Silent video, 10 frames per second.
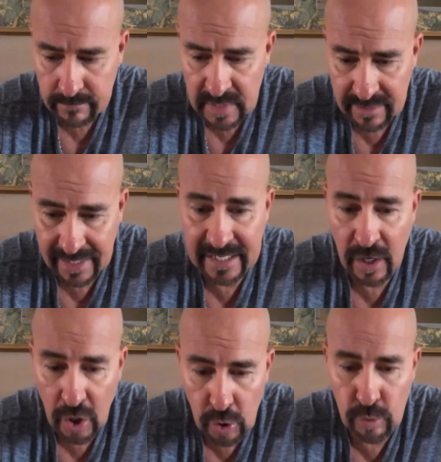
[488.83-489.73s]
like a
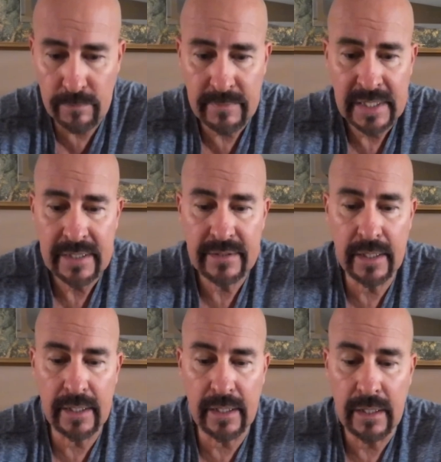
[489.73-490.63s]
home
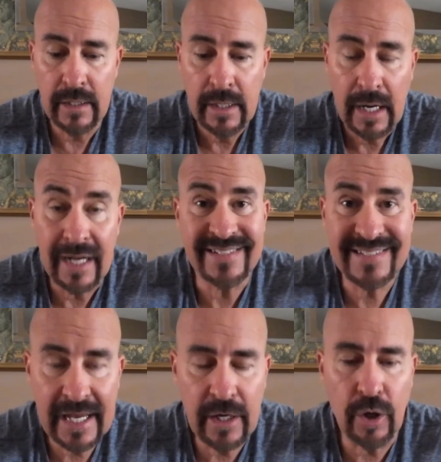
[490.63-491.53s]
on
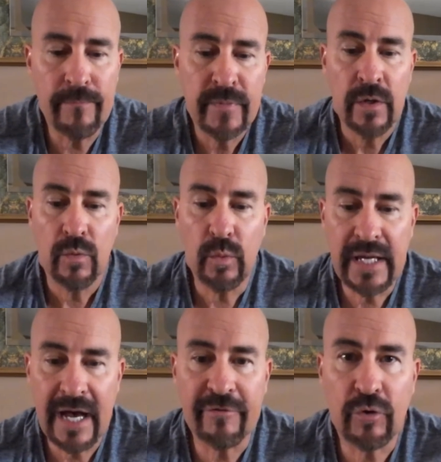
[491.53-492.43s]
sale, we
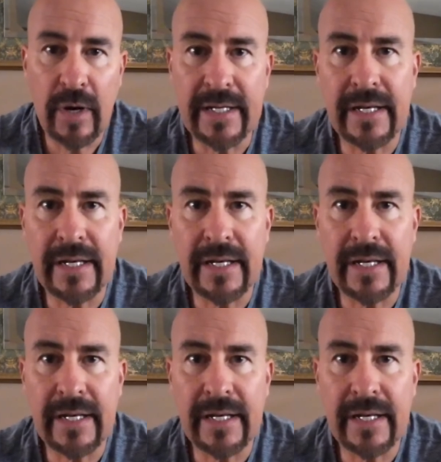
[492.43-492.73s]
have credit.